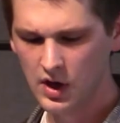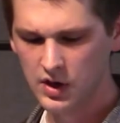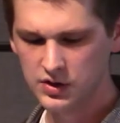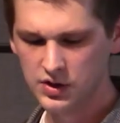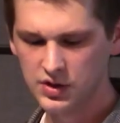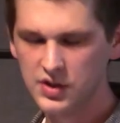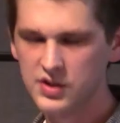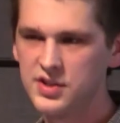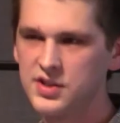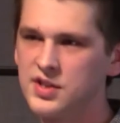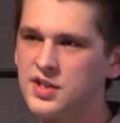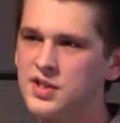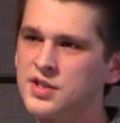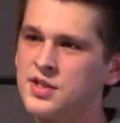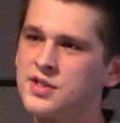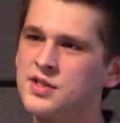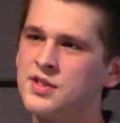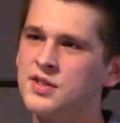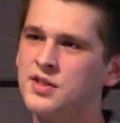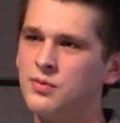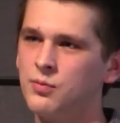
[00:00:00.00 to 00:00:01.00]
So there's
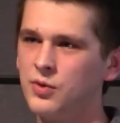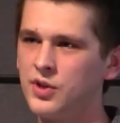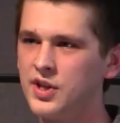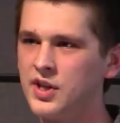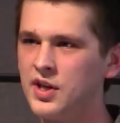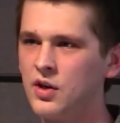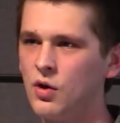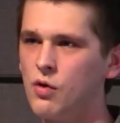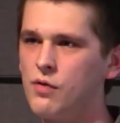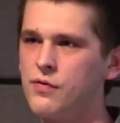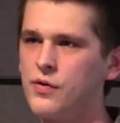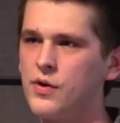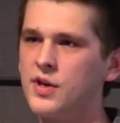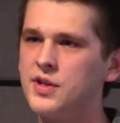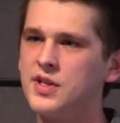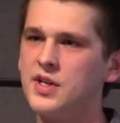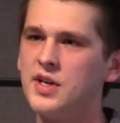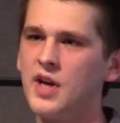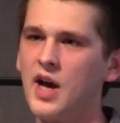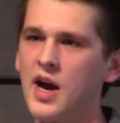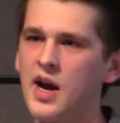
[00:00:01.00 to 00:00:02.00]
this really
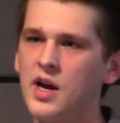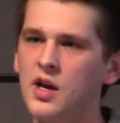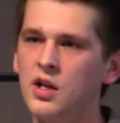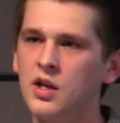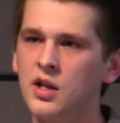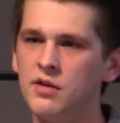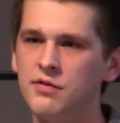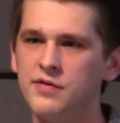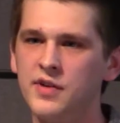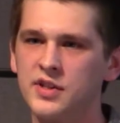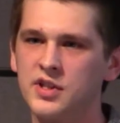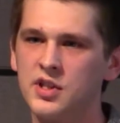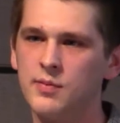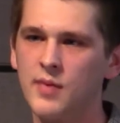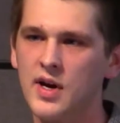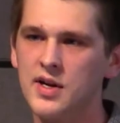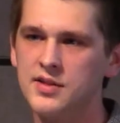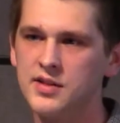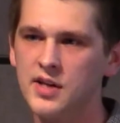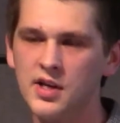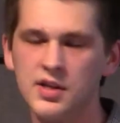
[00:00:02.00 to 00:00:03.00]
overt denial of
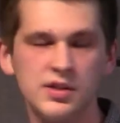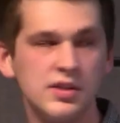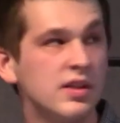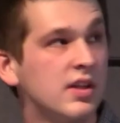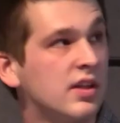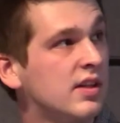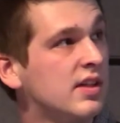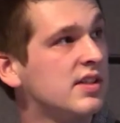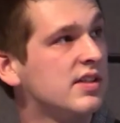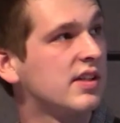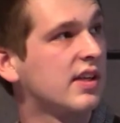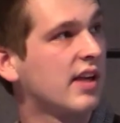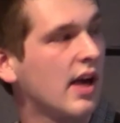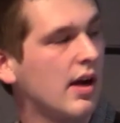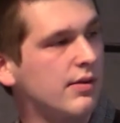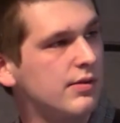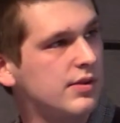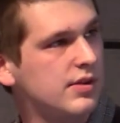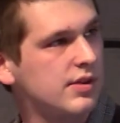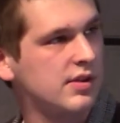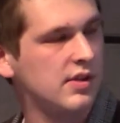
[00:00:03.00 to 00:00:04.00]
victimization in these
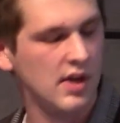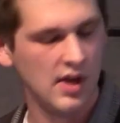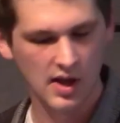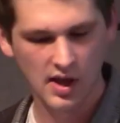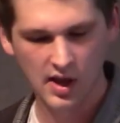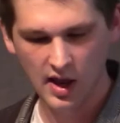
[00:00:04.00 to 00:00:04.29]
accounts,